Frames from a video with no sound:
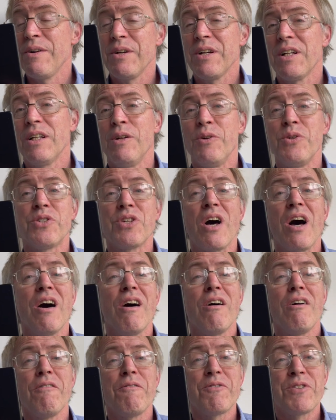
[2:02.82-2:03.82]
includes a
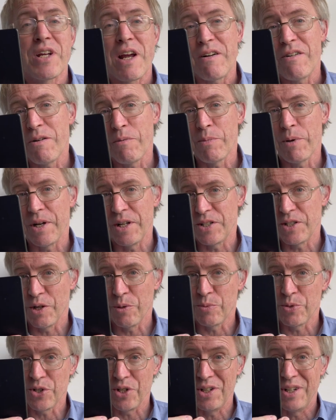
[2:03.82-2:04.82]
half terabyte
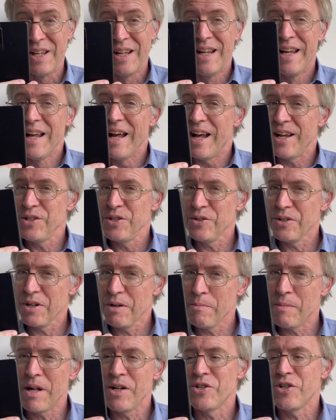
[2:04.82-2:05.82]
option. As you can
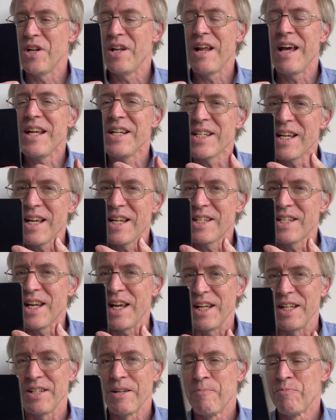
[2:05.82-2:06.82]
imagine, an
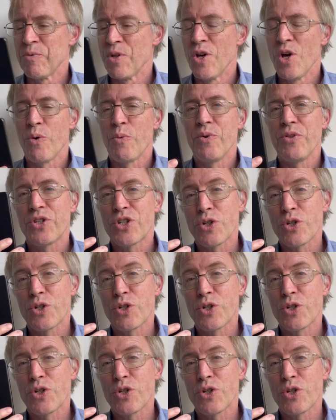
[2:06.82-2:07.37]
888 with